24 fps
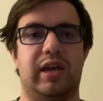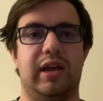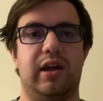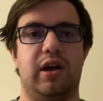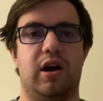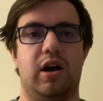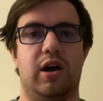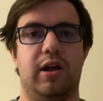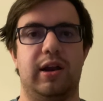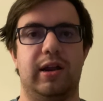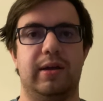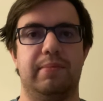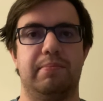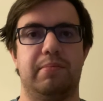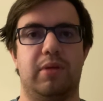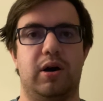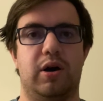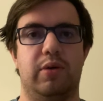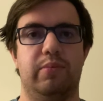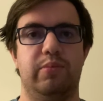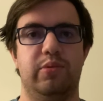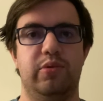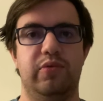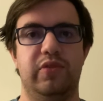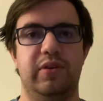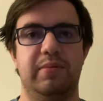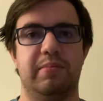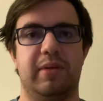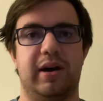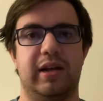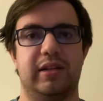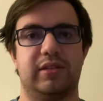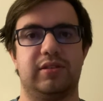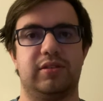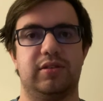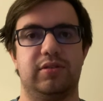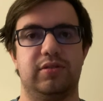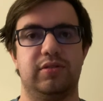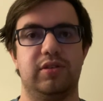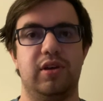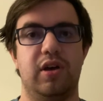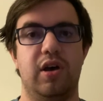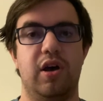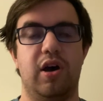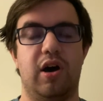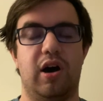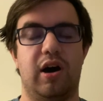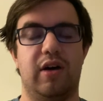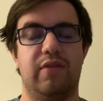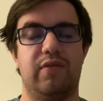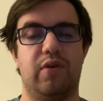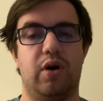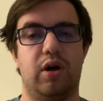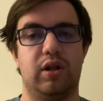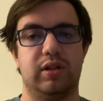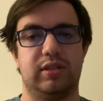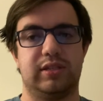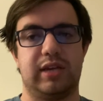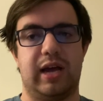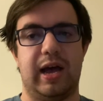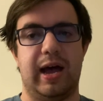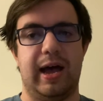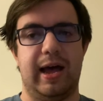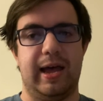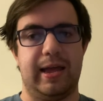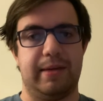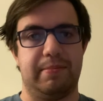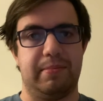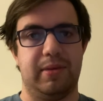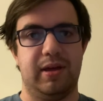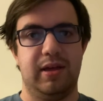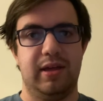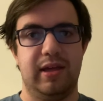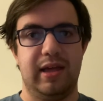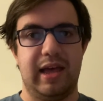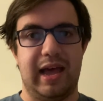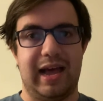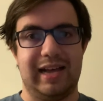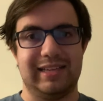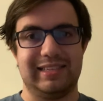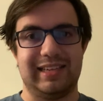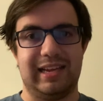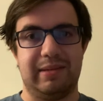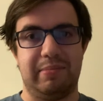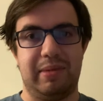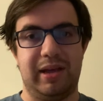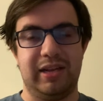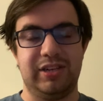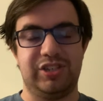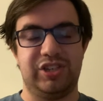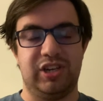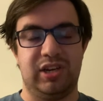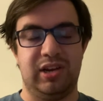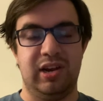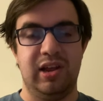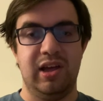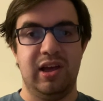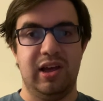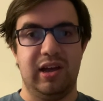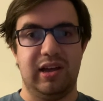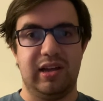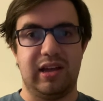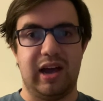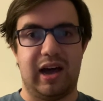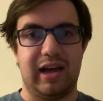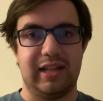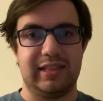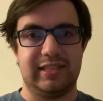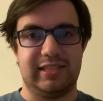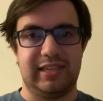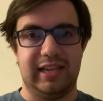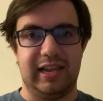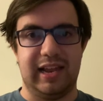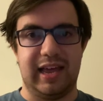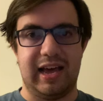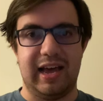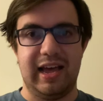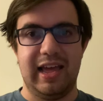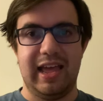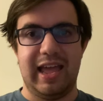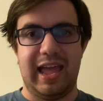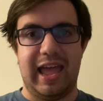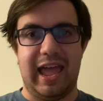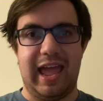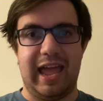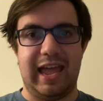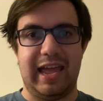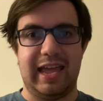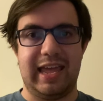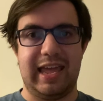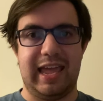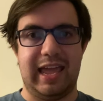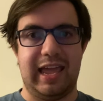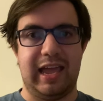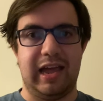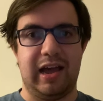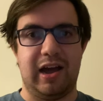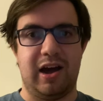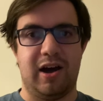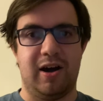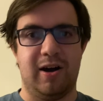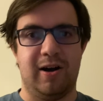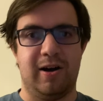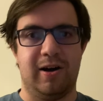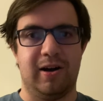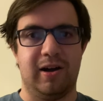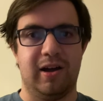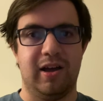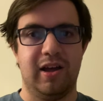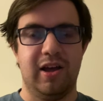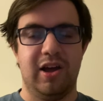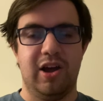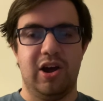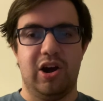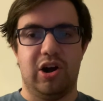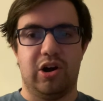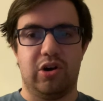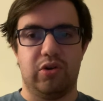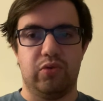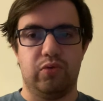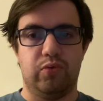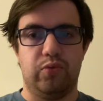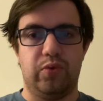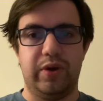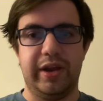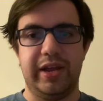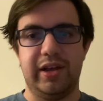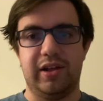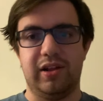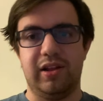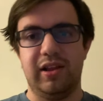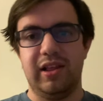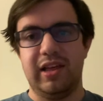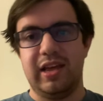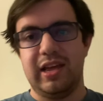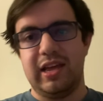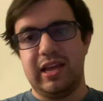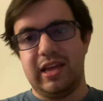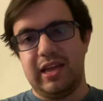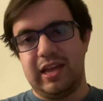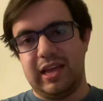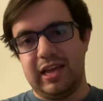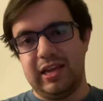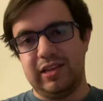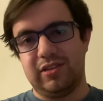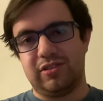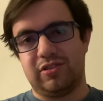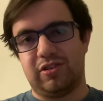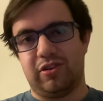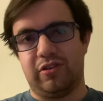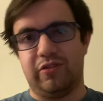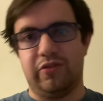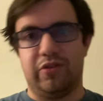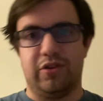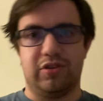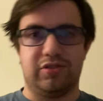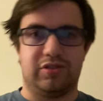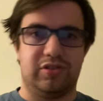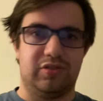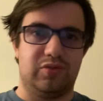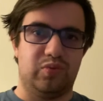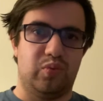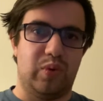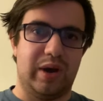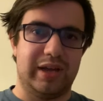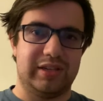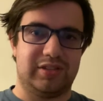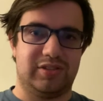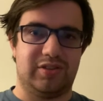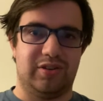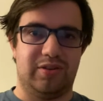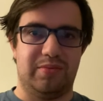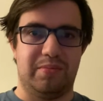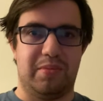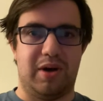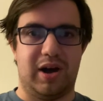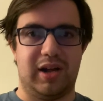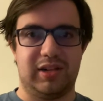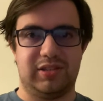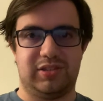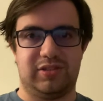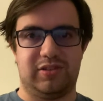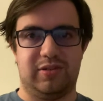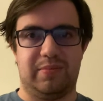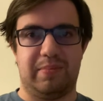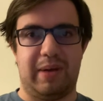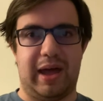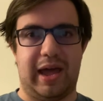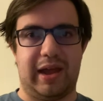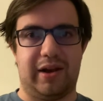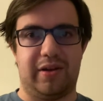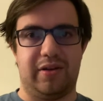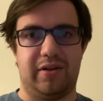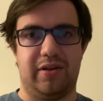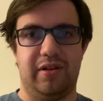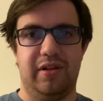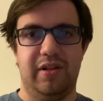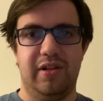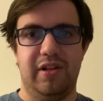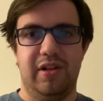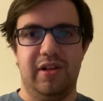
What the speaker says: iconic movie monsters of all time. As I mentioned, Godzilla and King Kong, a real Eastern versus Western monster battle.